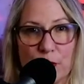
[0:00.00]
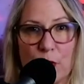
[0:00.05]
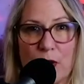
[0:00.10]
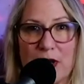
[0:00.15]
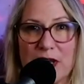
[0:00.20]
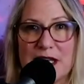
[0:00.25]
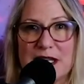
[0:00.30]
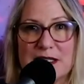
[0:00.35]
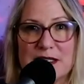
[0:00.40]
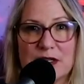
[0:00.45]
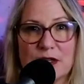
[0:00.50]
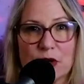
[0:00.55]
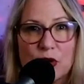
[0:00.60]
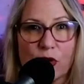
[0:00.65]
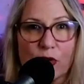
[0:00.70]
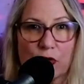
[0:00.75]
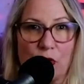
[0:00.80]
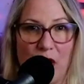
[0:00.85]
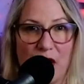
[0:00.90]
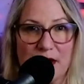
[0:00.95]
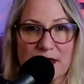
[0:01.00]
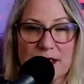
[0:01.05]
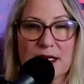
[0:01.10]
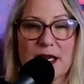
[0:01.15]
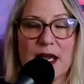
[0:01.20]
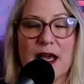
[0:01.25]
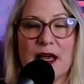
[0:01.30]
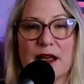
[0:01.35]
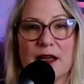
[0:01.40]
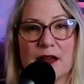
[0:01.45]
What is the
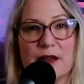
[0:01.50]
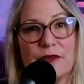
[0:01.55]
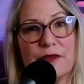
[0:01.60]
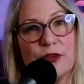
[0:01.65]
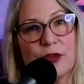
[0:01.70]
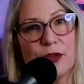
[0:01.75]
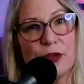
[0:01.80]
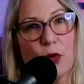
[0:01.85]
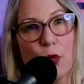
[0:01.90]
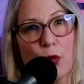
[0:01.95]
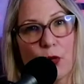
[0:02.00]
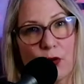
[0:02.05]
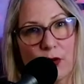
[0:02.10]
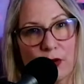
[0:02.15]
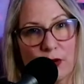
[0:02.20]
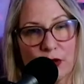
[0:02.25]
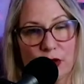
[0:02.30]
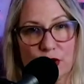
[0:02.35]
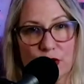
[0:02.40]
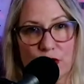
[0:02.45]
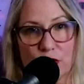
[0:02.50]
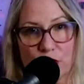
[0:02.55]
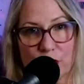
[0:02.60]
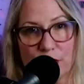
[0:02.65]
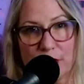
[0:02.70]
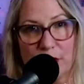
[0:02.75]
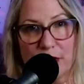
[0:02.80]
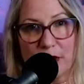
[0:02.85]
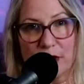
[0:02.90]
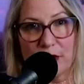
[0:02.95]
crosscut of your
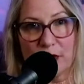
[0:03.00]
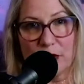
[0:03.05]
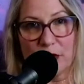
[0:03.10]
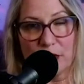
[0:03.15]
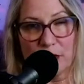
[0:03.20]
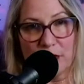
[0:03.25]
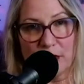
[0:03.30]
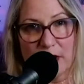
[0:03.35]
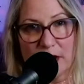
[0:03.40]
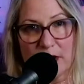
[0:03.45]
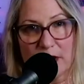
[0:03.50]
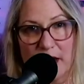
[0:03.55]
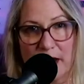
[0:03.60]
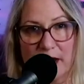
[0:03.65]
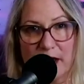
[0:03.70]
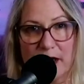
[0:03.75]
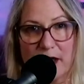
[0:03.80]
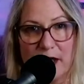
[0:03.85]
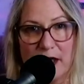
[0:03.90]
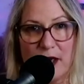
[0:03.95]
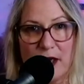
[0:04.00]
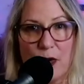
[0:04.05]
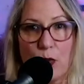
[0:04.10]
journey looking like?